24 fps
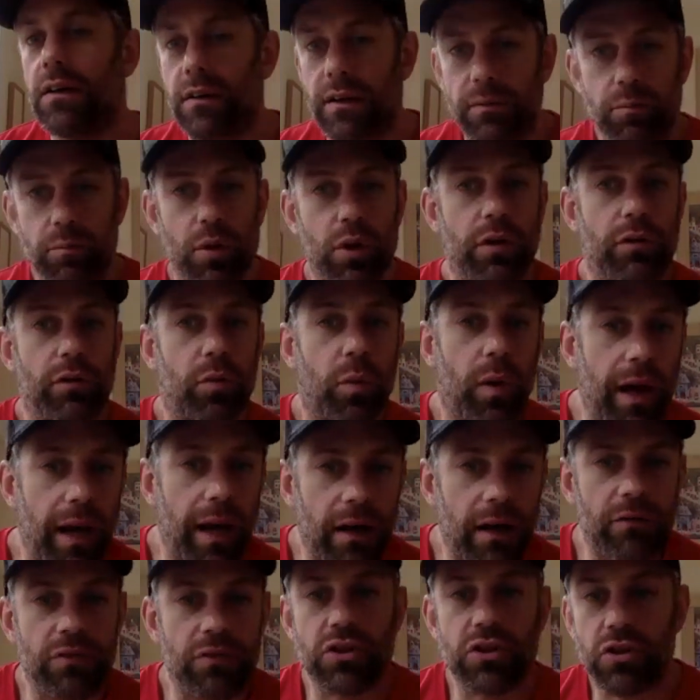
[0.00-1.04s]
move
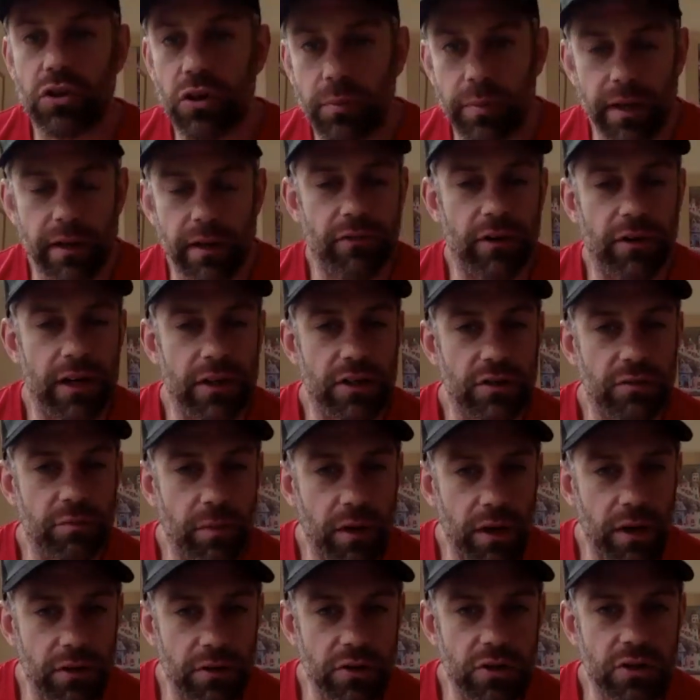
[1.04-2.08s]
well restore a bit of range of
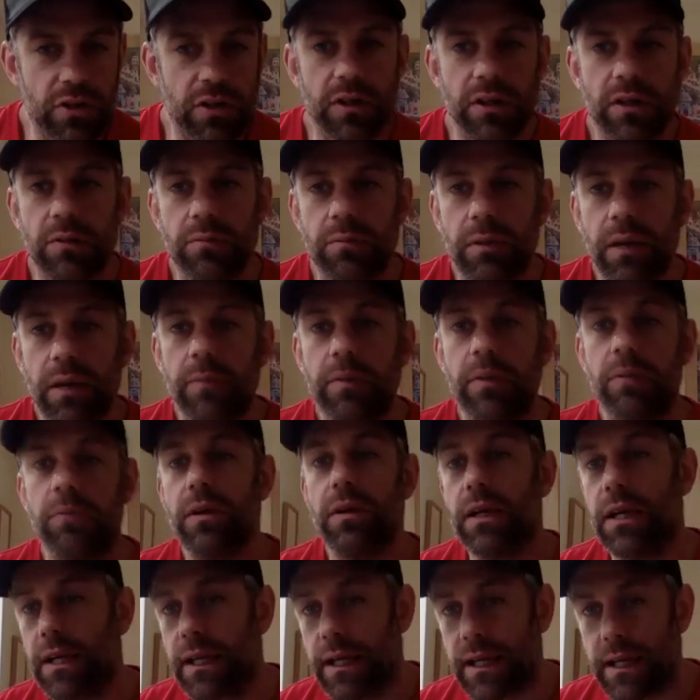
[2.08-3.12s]
motion maybe we
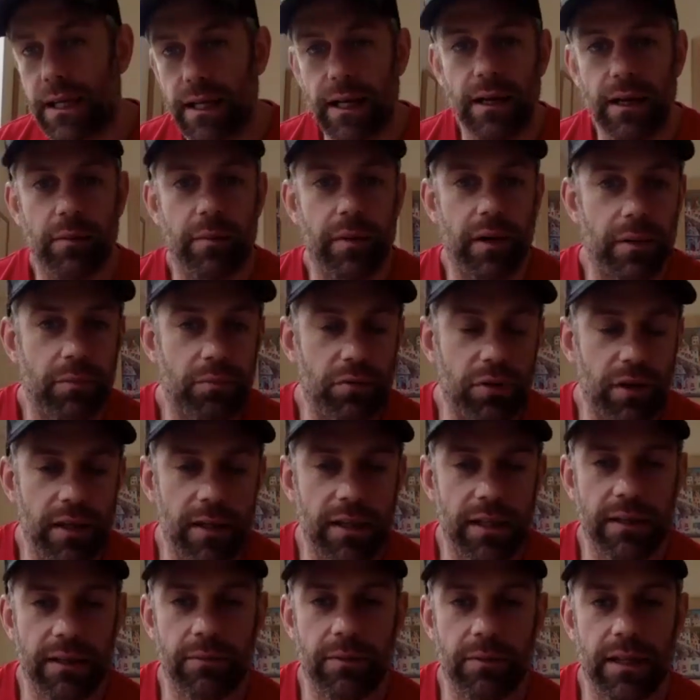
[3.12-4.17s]
link in a little bit of
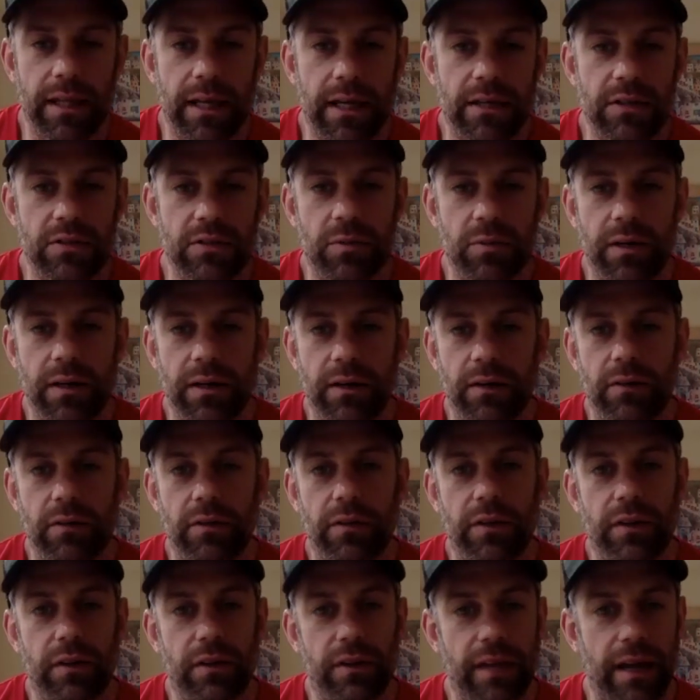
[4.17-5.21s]
breathing with that as well
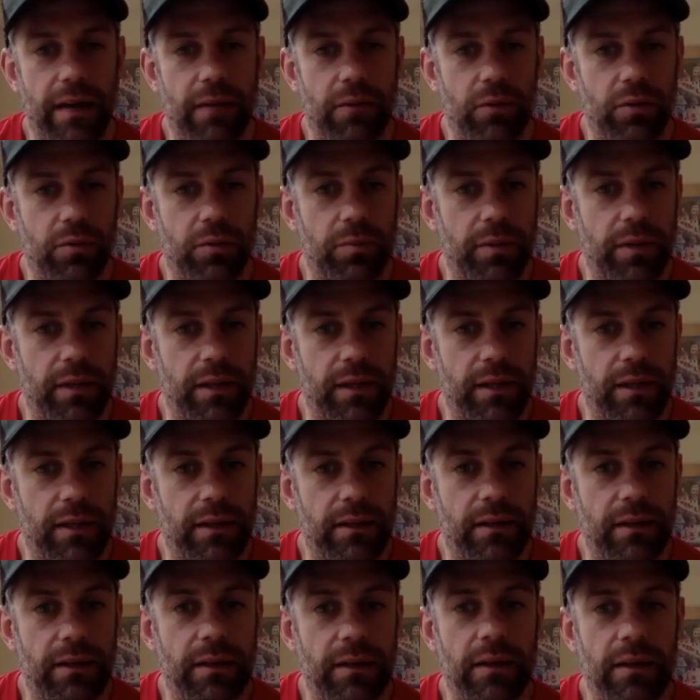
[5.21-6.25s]
that that would be
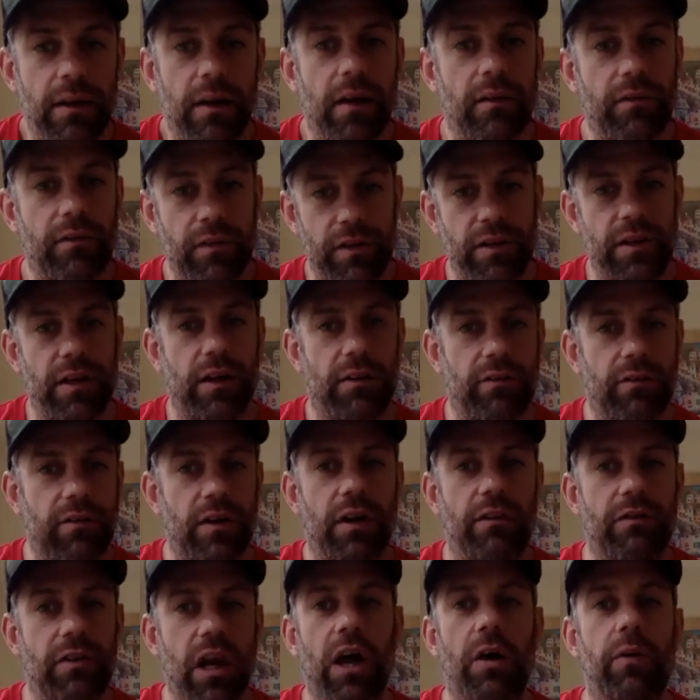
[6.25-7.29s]
of a, of,
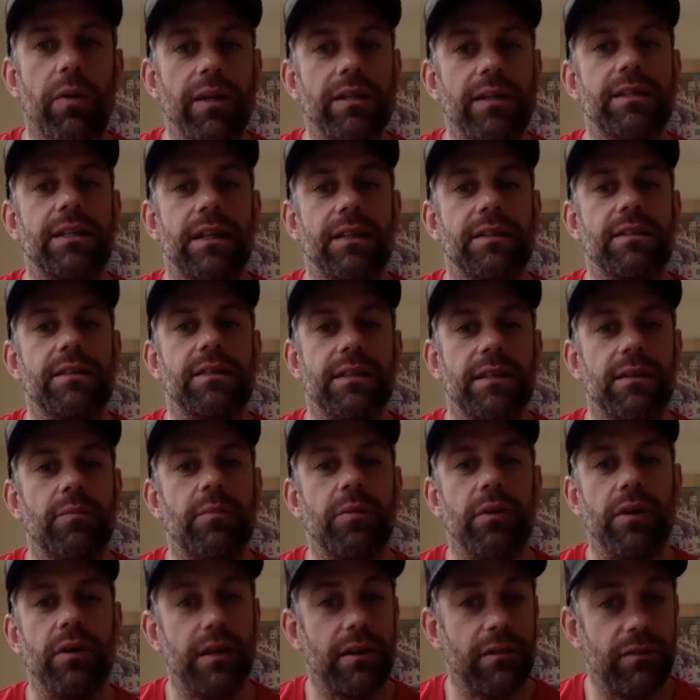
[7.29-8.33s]
of a low intensity
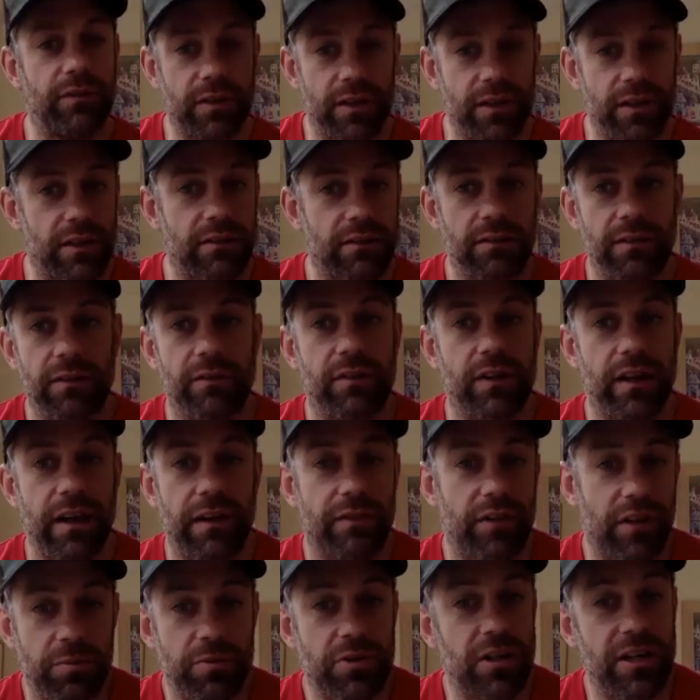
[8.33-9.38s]
but and if you if you
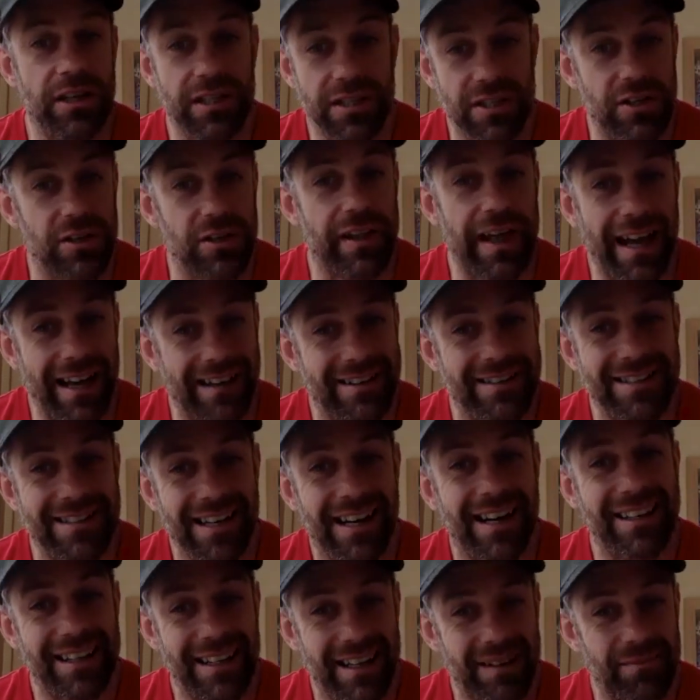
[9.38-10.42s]
have the opportunity to do that
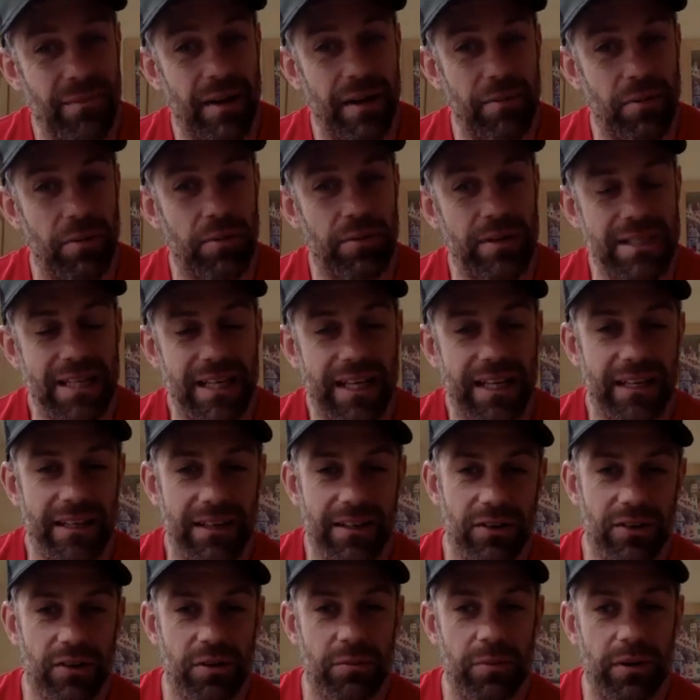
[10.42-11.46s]
outside then maybe we're ticking
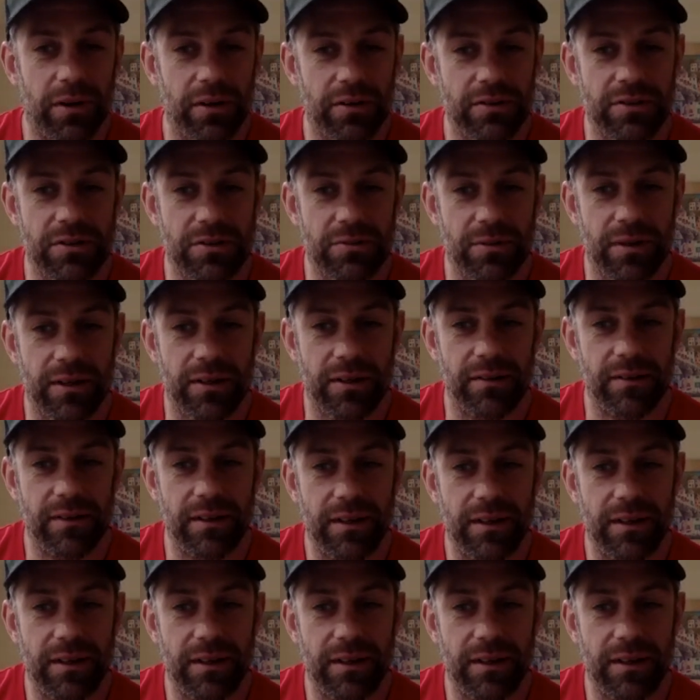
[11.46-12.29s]
another box as well